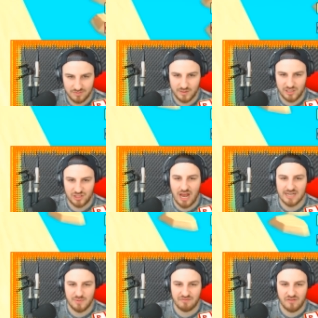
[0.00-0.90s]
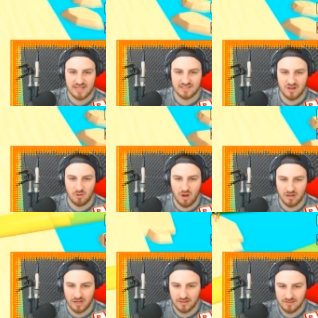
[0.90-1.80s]
We shan't be friends no
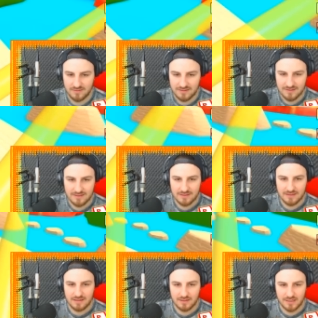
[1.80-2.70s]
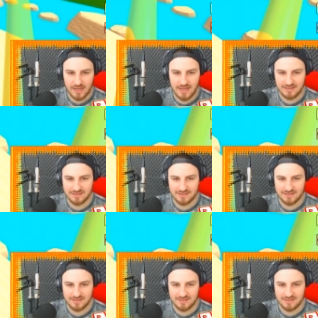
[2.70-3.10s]
longer. Okay,